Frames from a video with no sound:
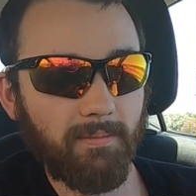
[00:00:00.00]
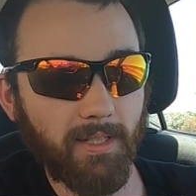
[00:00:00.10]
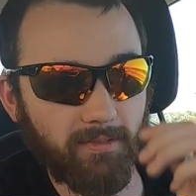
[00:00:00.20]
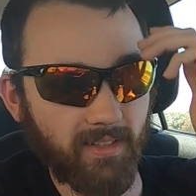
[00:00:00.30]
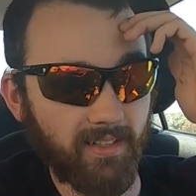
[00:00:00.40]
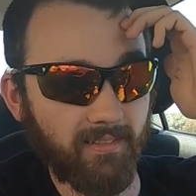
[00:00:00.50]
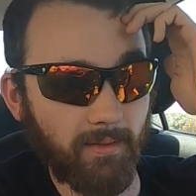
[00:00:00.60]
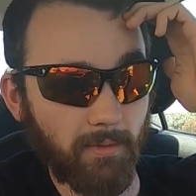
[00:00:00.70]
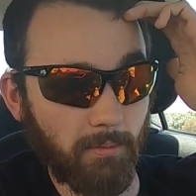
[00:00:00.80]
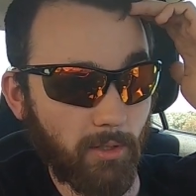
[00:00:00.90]
I'm definitely gonna,
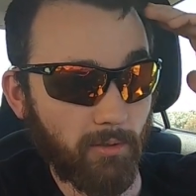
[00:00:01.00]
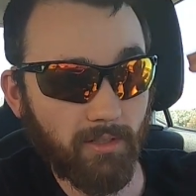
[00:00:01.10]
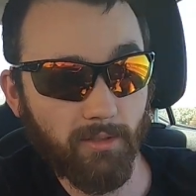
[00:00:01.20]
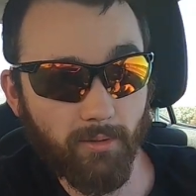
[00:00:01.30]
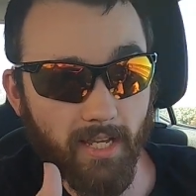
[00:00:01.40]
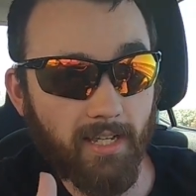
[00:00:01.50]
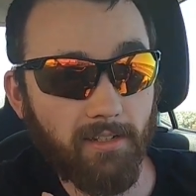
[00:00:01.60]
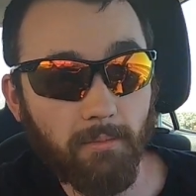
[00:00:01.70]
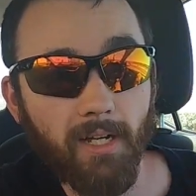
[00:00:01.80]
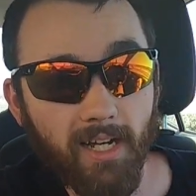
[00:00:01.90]
I'm, I'm going a little ahead
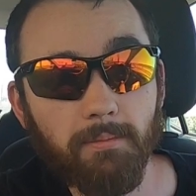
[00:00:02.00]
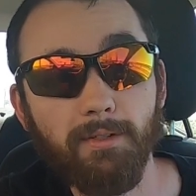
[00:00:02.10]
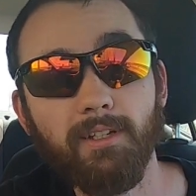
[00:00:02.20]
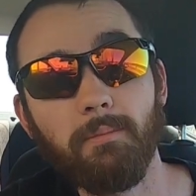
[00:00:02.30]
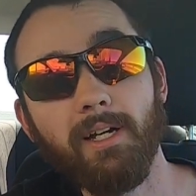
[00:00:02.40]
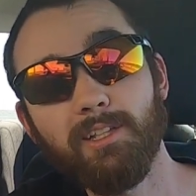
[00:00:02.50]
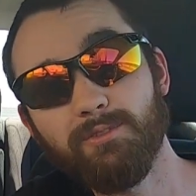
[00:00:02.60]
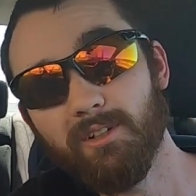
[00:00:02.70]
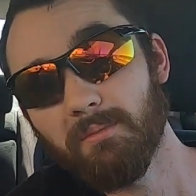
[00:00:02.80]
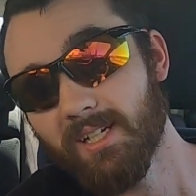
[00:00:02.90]
here, but I'm definitely gonna buy
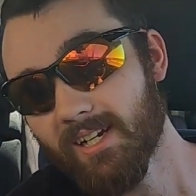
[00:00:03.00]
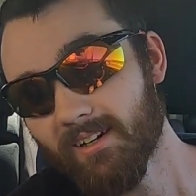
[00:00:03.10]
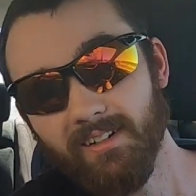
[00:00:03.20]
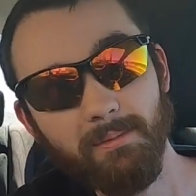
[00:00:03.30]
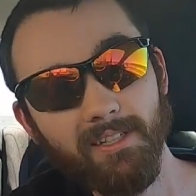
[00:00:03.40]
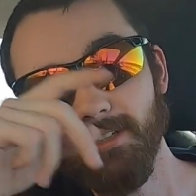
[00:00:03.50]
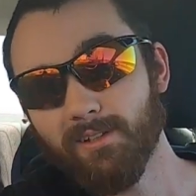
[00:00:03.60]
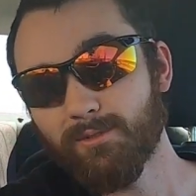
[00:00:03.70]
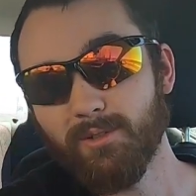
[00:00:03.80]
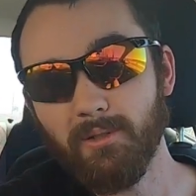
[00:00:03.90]
this film. Already bought the
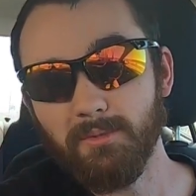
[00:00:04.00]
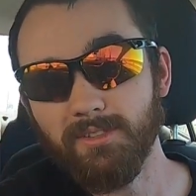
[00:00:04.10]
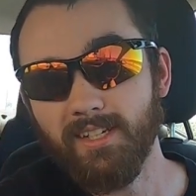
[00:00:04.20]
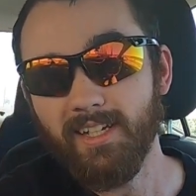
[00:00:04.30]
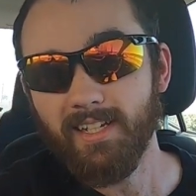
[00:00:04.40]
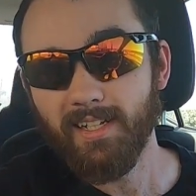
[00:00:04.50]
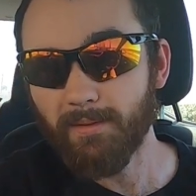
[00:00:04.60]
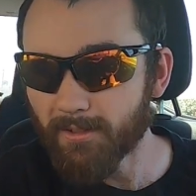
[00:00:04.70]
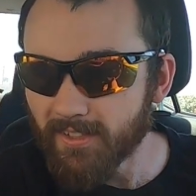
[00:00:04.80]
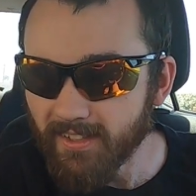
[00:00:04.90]
other films.
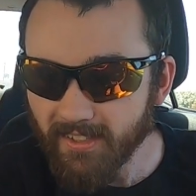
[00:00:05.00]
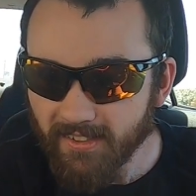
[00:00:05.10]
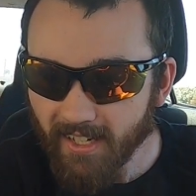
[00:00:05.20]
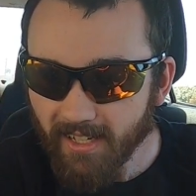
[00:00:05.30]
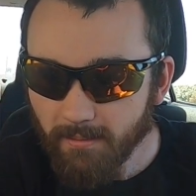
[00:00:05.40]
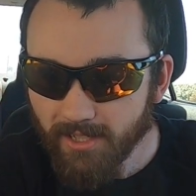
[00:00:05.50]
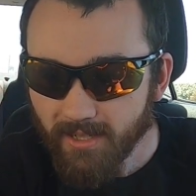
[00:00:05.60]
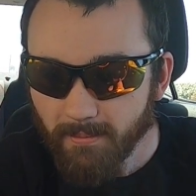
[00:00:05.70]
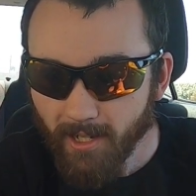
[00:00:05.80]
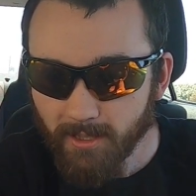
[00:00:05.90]
Never seen the second
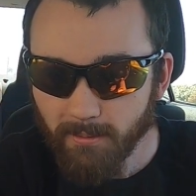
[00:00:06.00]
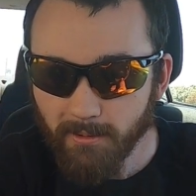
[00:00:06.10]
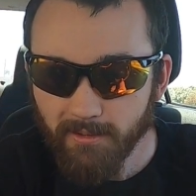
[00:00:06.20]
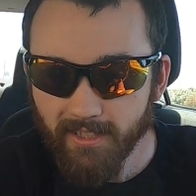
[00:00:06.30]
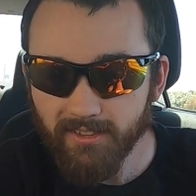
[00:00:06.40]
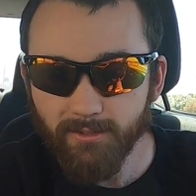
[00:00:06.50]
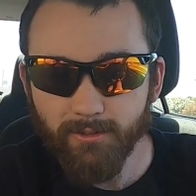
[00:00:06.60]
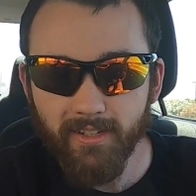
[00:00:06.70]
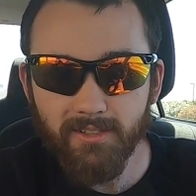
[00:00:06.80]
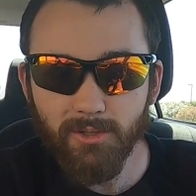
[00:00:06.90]
Mission Impossible, because a
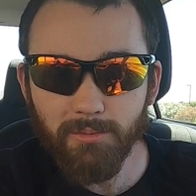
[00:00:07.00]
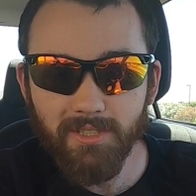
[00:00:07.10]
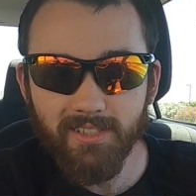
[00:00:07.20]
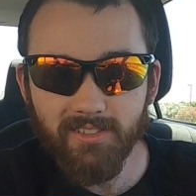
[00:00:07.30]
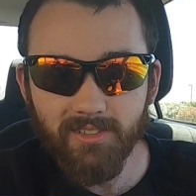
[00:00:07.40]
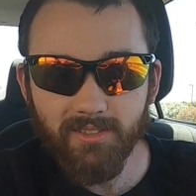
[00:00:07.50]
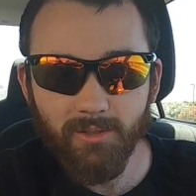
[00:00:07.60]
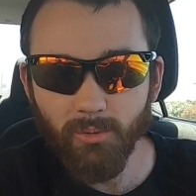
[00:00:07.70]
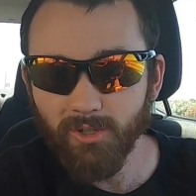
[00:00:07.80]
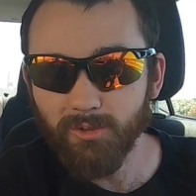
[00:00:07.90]
friend told me it's
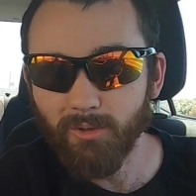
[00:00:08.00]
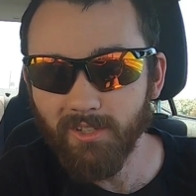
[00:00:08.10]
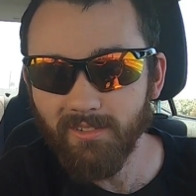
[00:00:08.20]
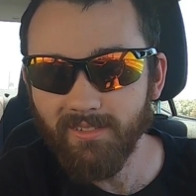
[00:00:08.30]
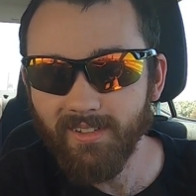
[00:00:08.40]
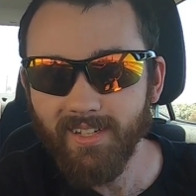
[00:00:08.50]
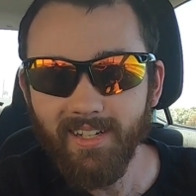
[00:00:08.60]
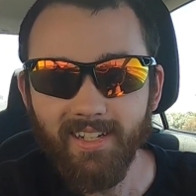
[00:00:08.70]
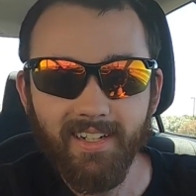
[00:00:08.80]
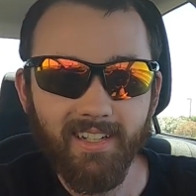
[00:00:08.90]
the worst one,
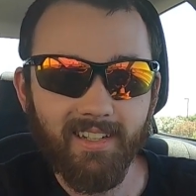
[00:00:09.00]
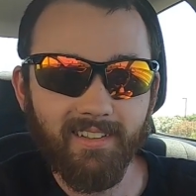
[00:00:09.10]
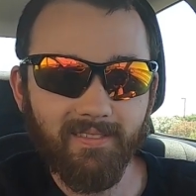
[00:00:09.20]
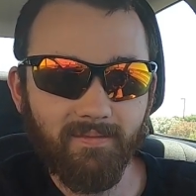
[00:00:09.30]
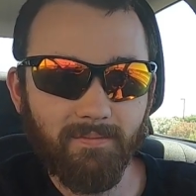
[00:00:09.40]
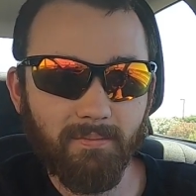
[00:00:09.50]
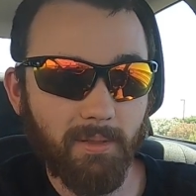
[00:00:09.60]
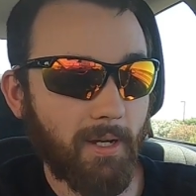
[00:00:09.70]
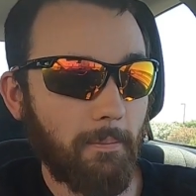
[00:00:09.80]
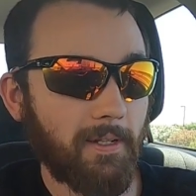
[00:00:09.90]
uh,
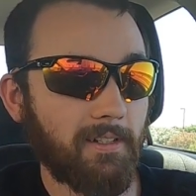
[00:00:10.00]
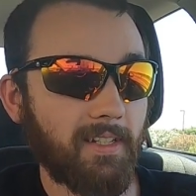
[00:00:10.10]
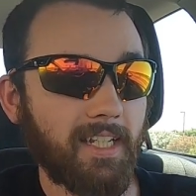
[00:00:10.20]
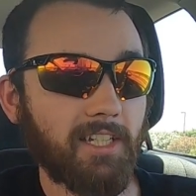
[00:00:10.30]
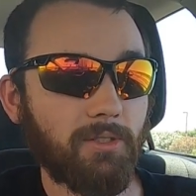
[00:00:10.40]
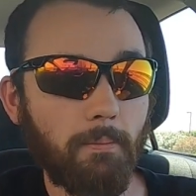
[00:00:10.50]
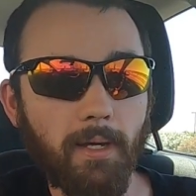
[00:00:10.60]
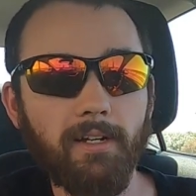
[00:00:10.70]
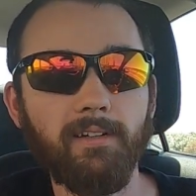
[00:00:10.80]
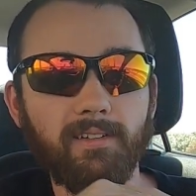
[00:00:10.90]
but in my opinion, it gets
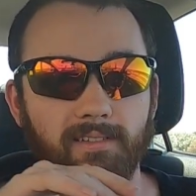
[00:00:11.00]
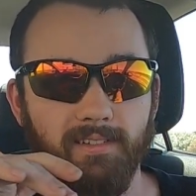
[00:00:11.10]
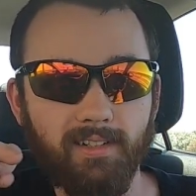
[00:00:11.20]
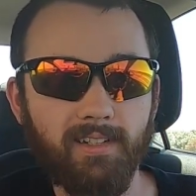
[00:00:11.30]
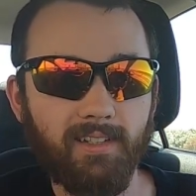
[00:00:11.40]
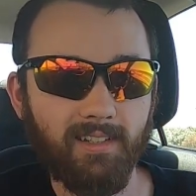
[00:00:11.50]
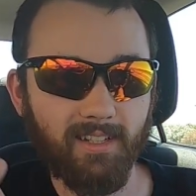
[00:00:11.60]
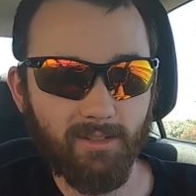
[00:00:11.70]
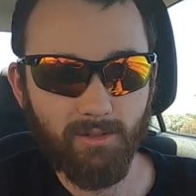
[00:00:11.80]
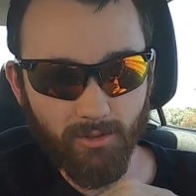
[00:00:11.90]
better.
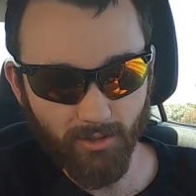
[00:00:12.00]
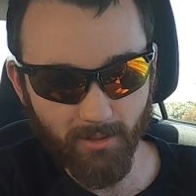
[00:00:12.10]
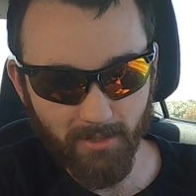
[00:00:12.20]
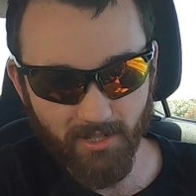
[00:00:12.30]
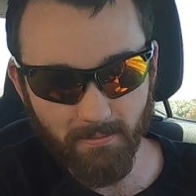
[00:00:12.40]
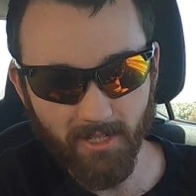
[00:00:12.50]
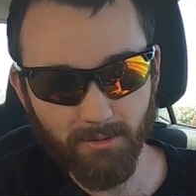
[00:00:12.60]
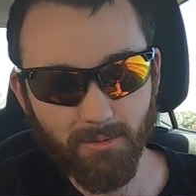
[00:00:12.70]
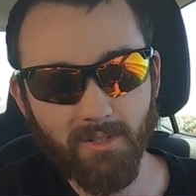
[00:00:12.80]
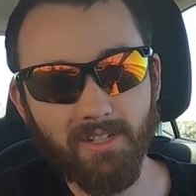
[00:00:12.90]
Like, you start Mission
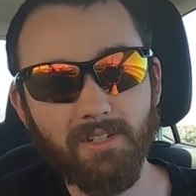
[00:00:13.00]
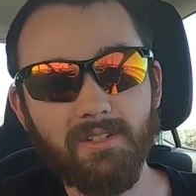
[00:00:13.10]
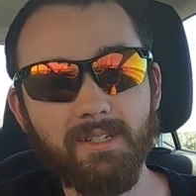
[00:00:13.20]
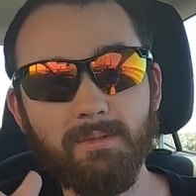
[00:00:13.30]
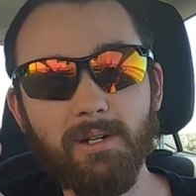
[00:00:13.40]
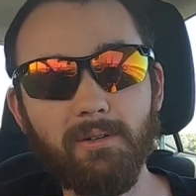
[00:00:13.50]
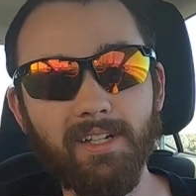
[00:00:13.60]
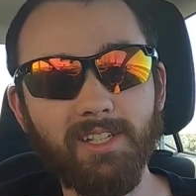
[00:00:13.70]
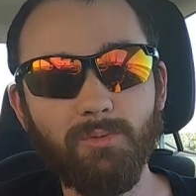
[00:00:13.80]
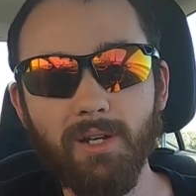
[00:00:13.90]
Impossible one, and you keep
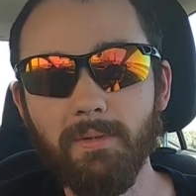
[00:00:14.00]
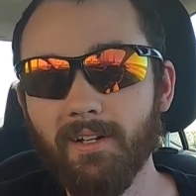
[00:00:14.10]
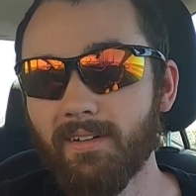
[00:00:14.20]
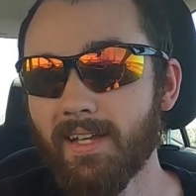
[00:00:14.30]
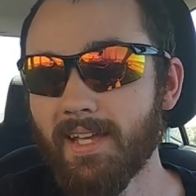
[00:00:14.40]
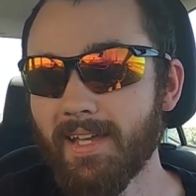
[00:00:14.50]
going, it gets way better.